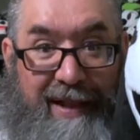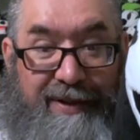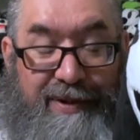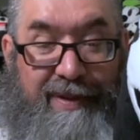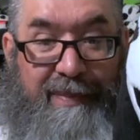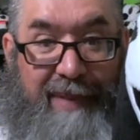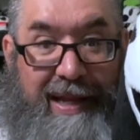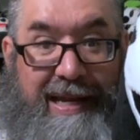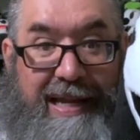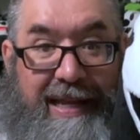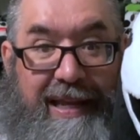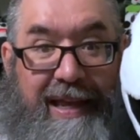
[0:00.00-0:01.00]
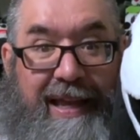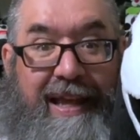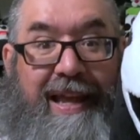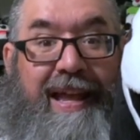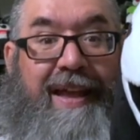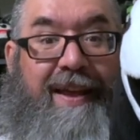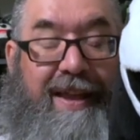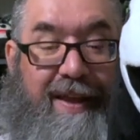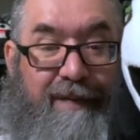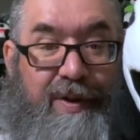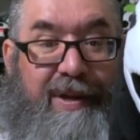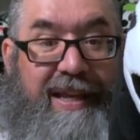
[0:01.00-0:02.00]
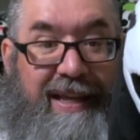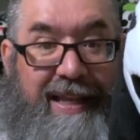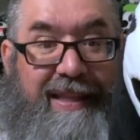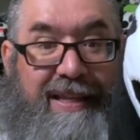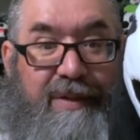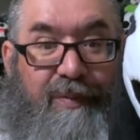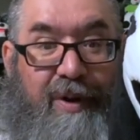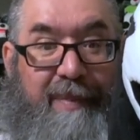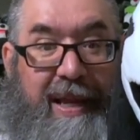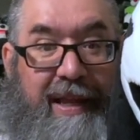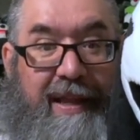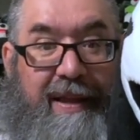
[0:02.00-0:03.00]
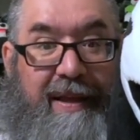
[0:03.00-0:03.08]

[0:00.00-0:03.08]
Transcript: you the money if you can get these for me.